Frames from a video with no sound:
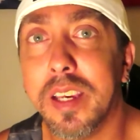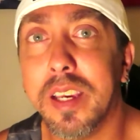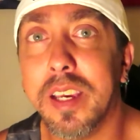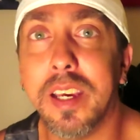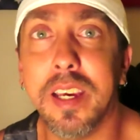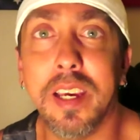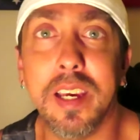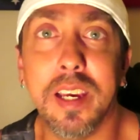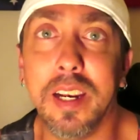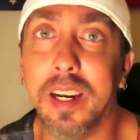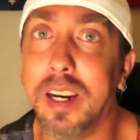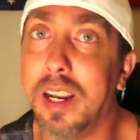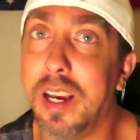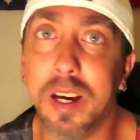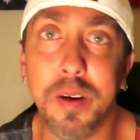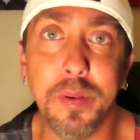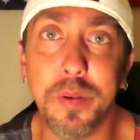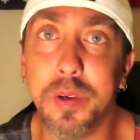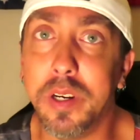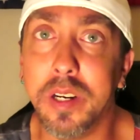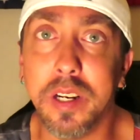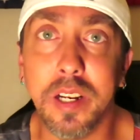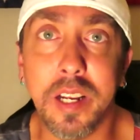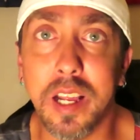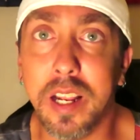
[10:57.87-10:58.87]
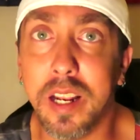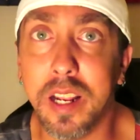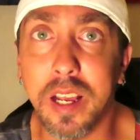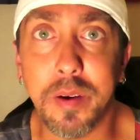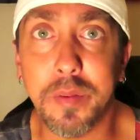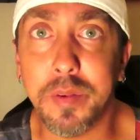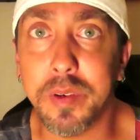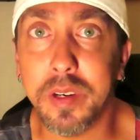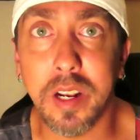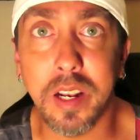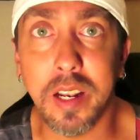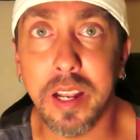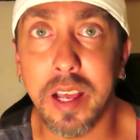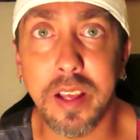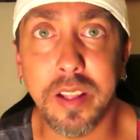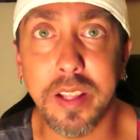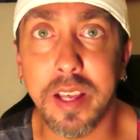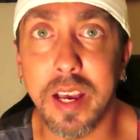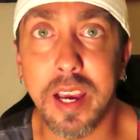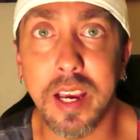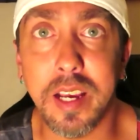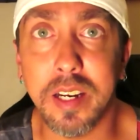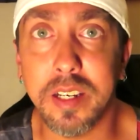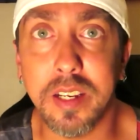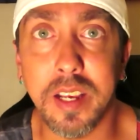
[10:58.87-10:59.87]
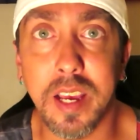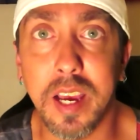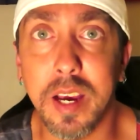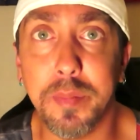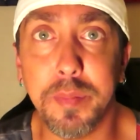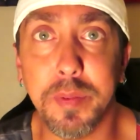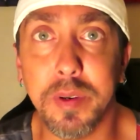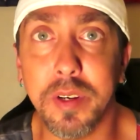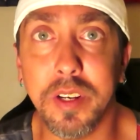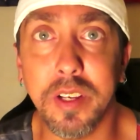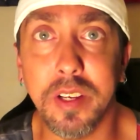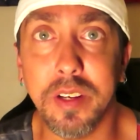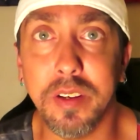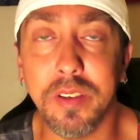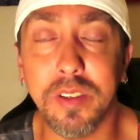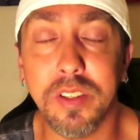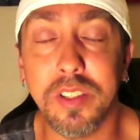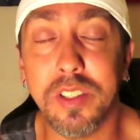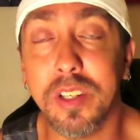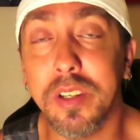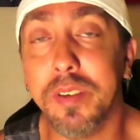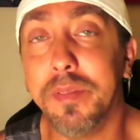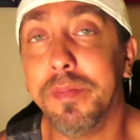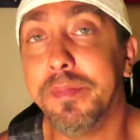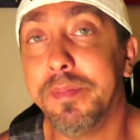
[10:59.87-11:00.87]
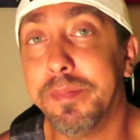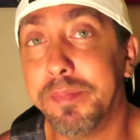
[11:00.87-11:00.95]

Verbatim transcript: And I wouldn't allow I wouldn't allow that to happen to you, so